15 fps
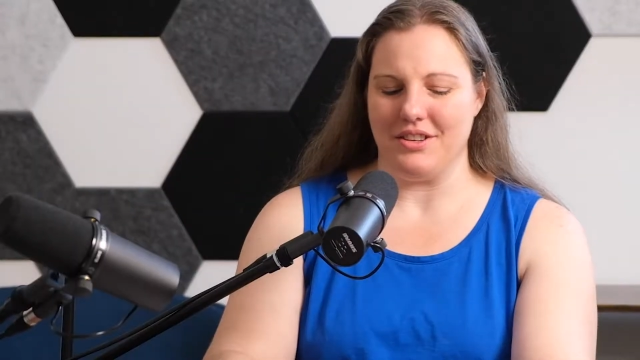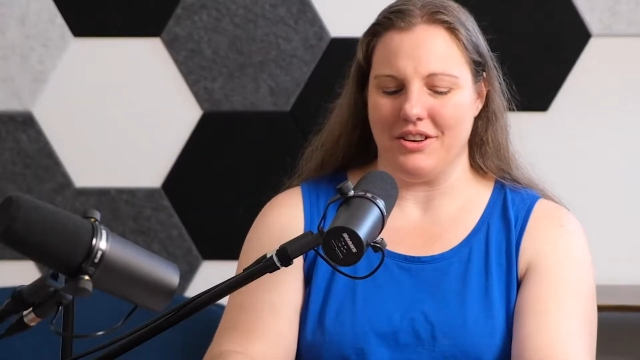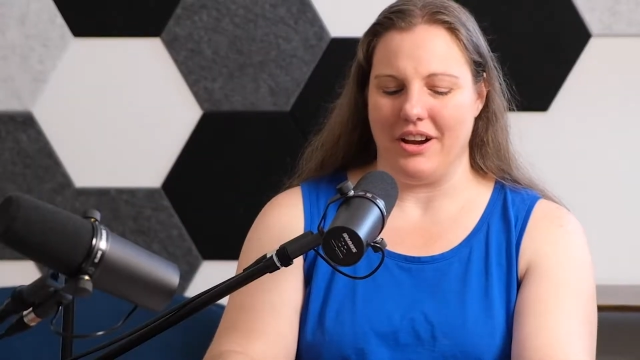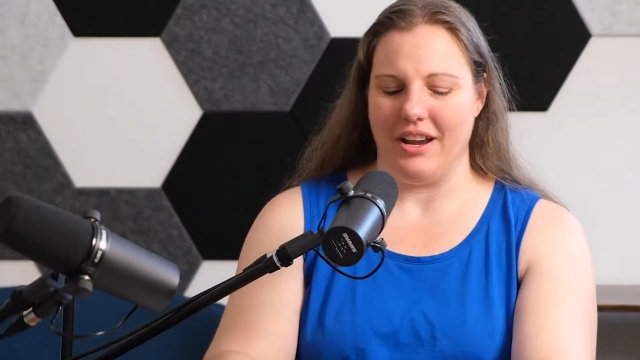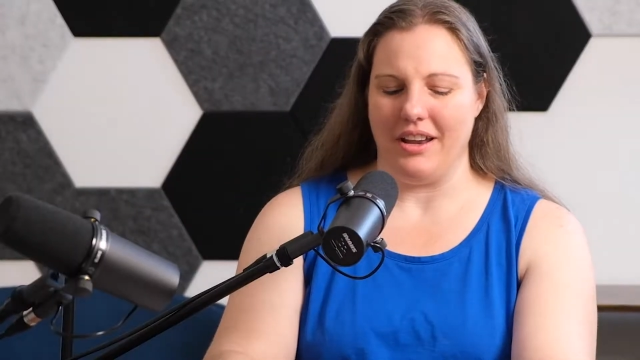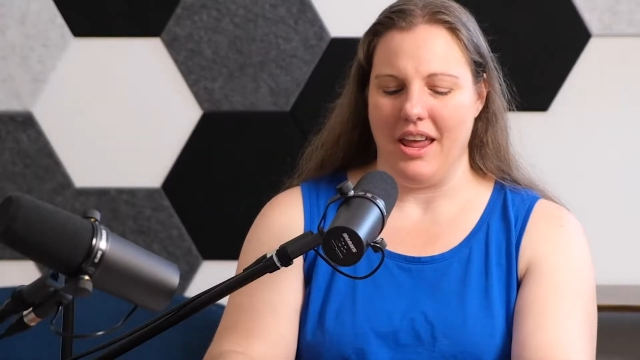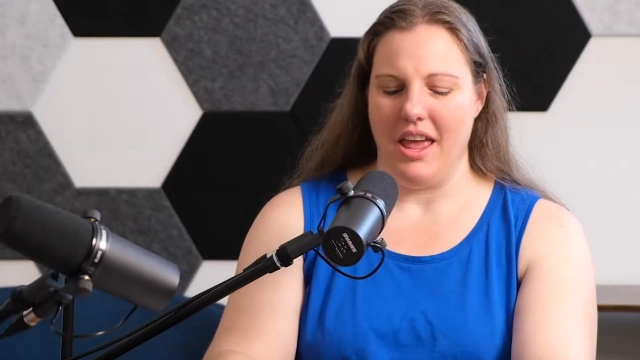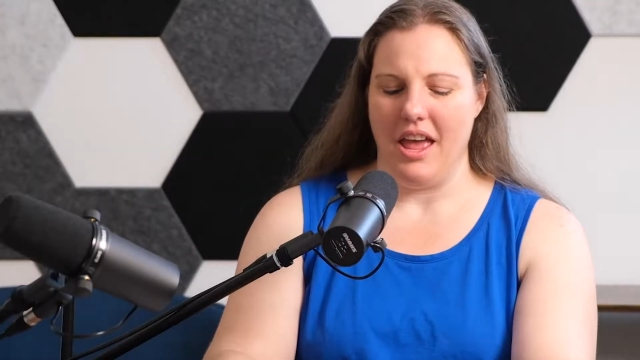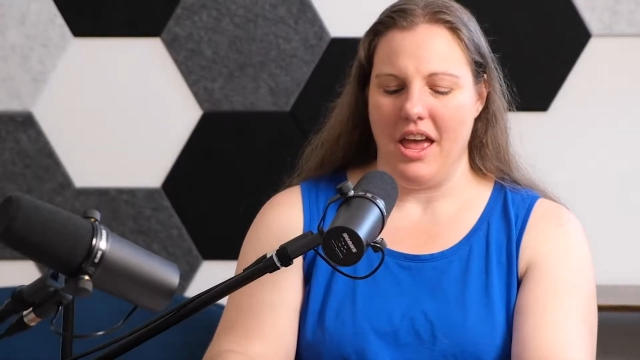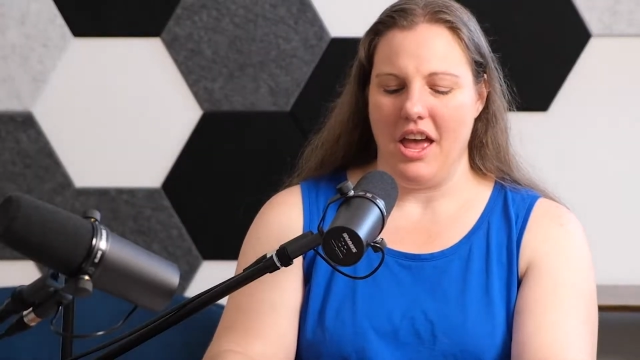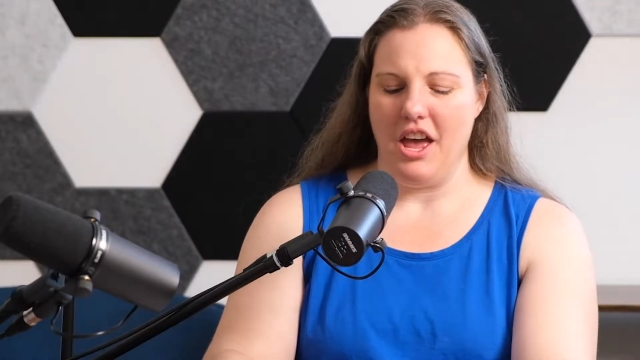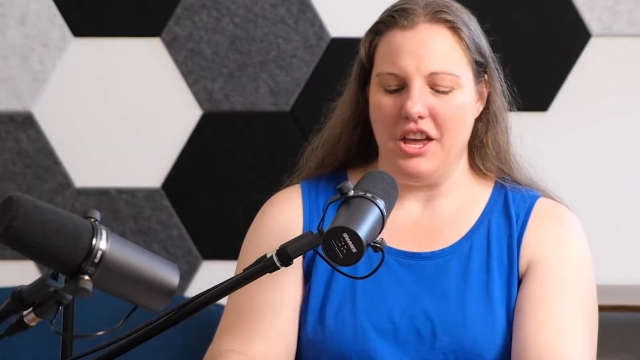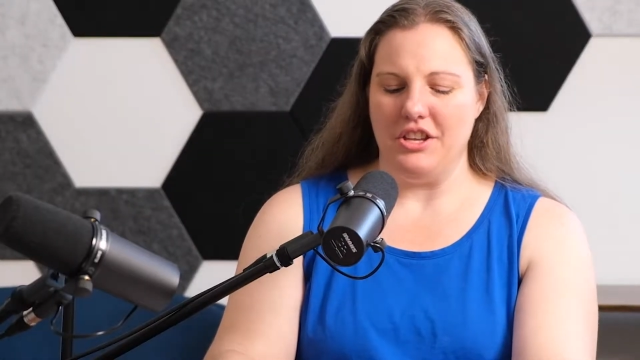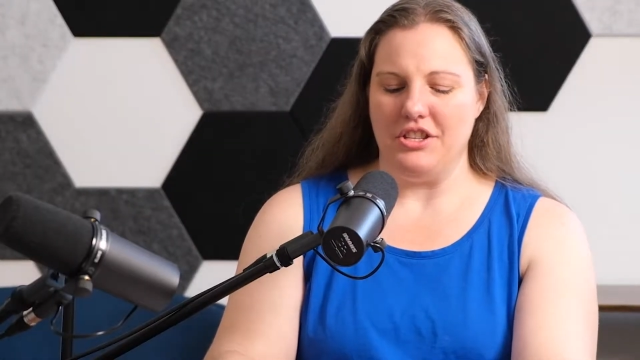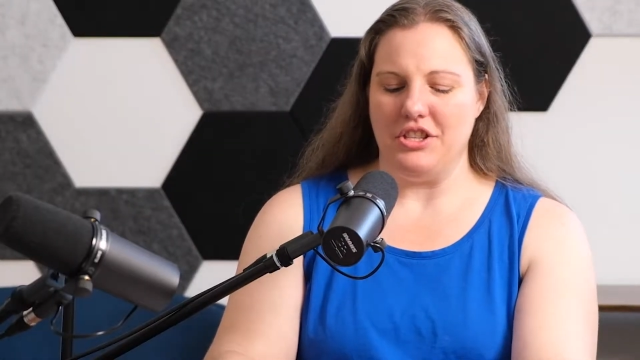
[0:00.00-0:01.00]
great.
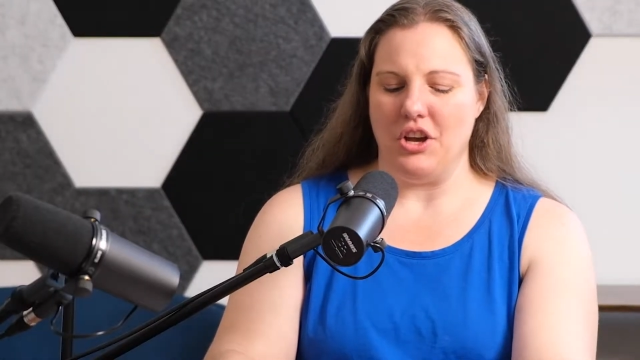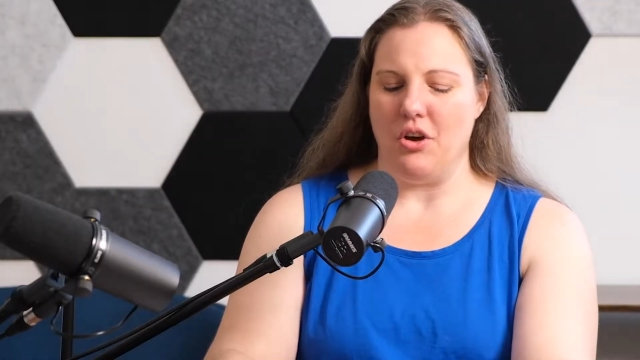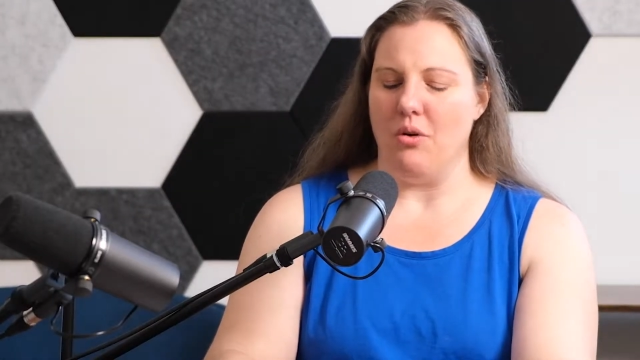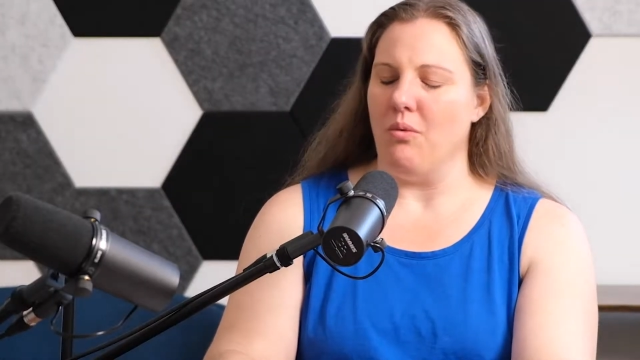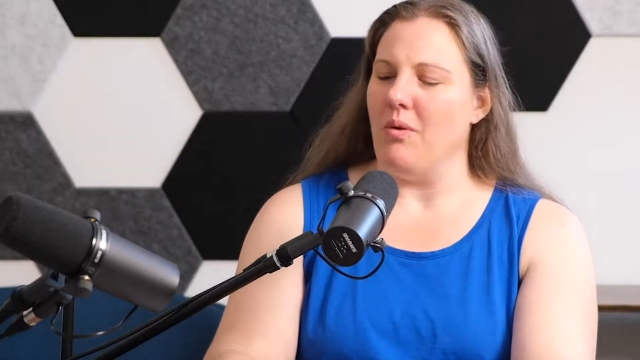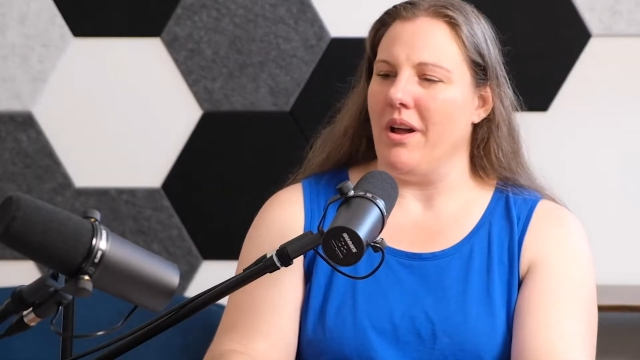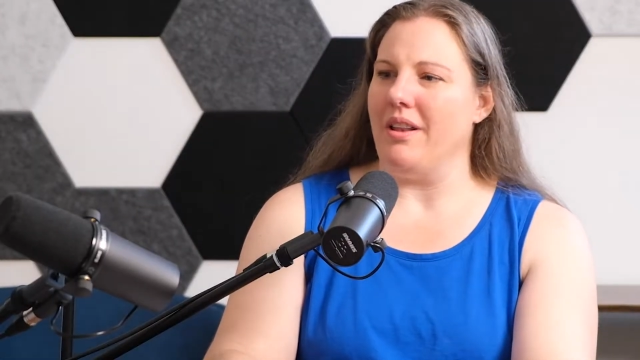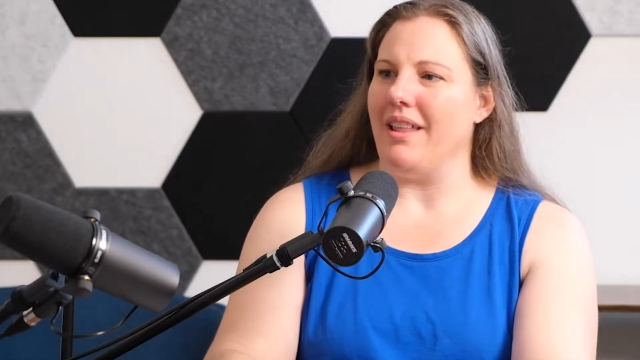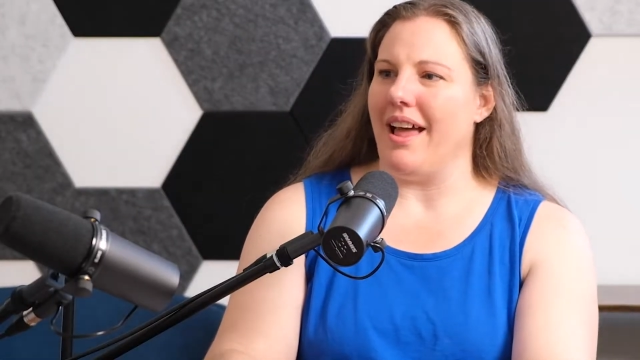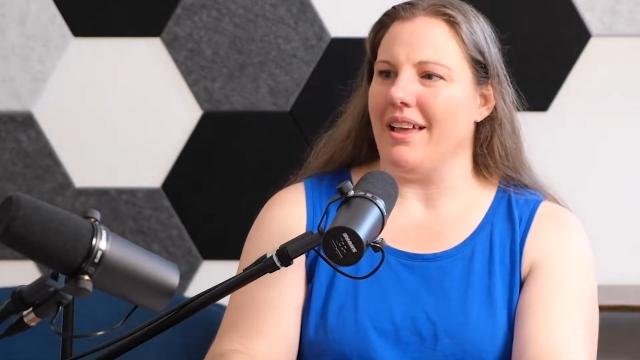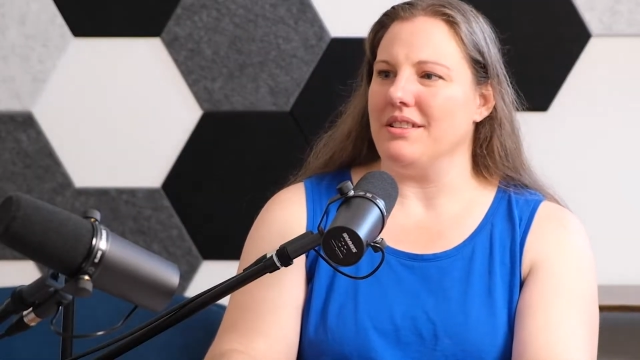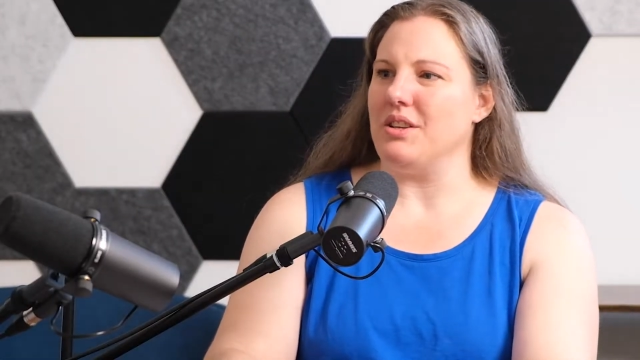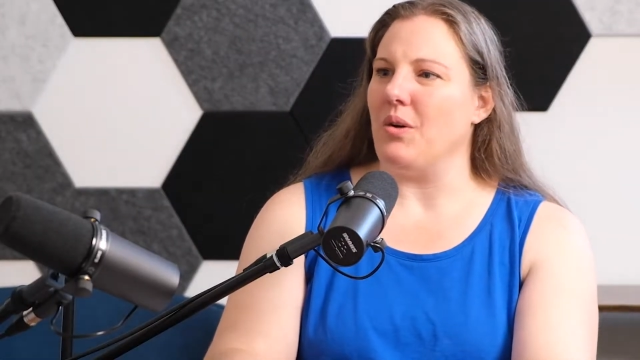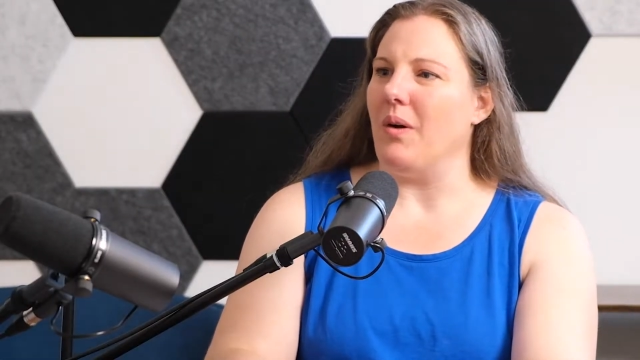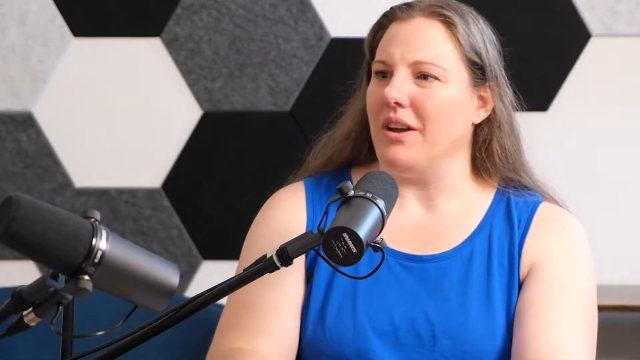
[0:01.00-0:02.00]
So one
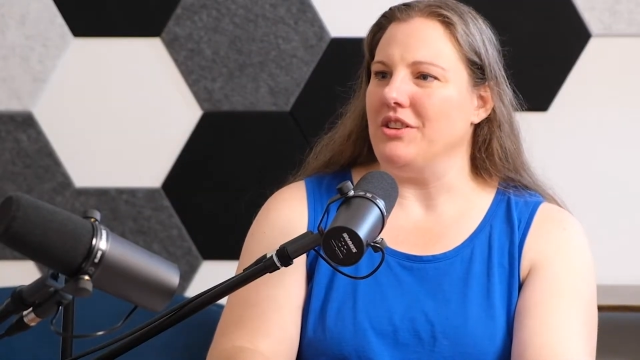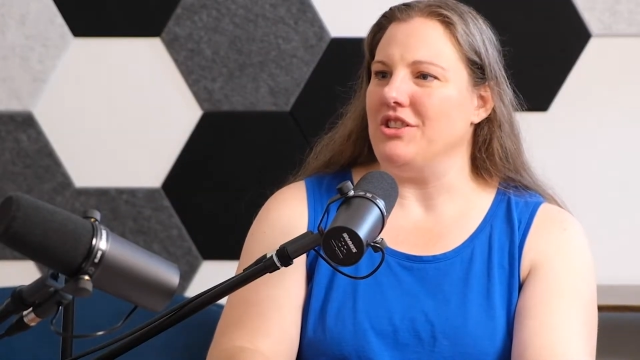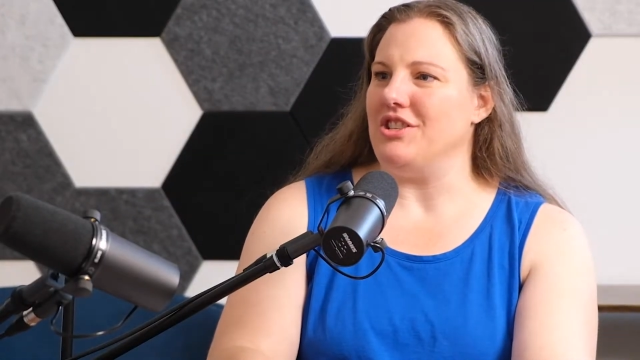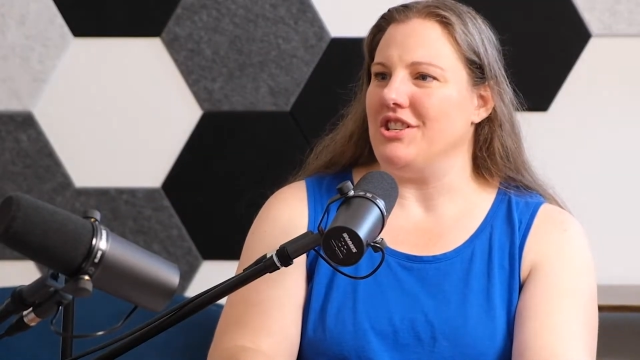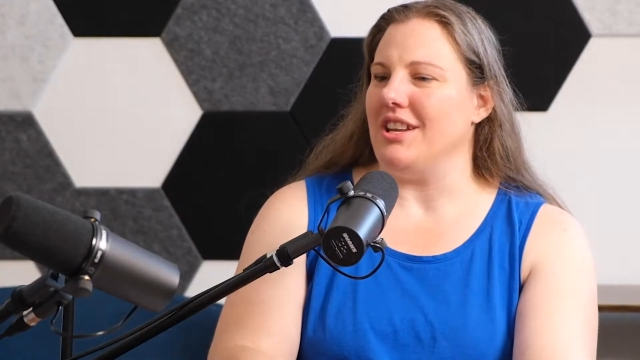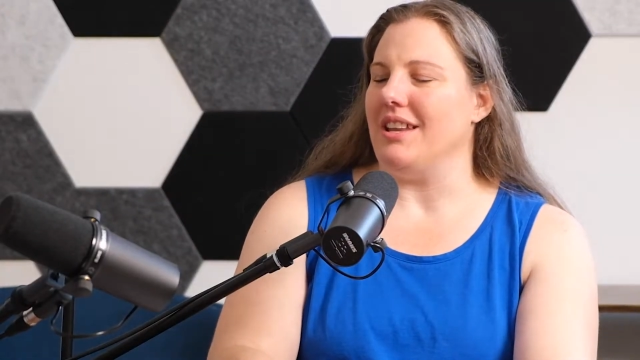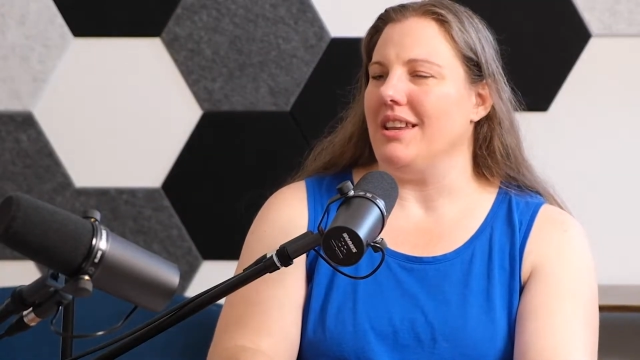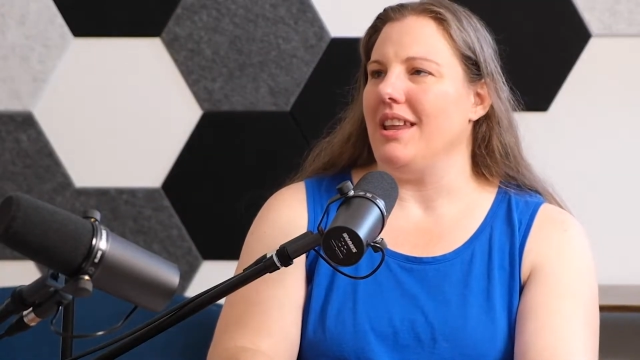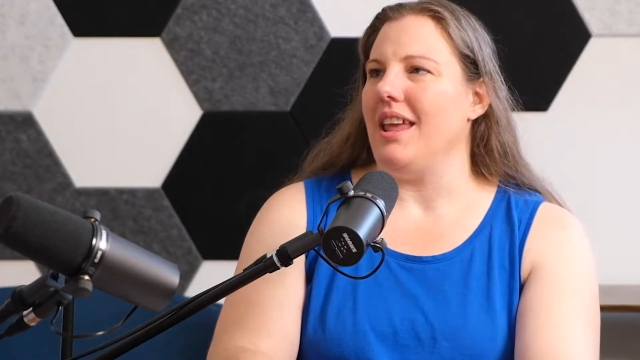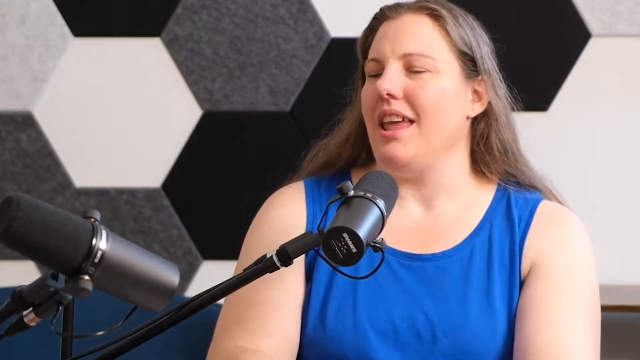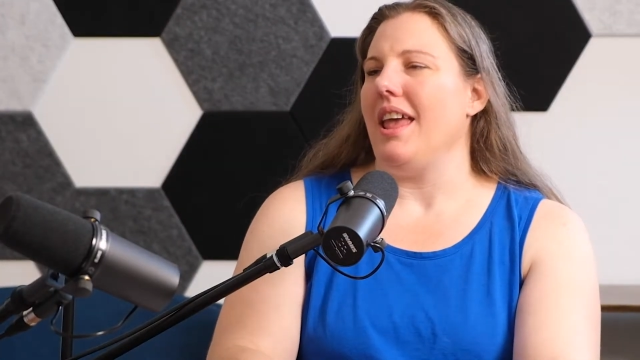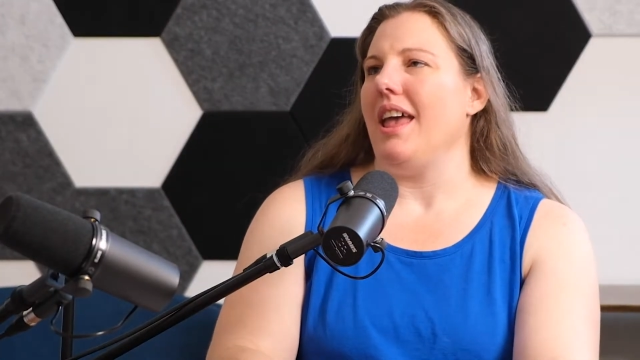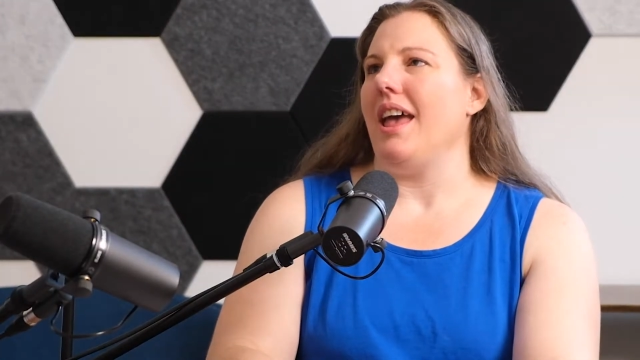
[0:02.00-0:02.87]
last question.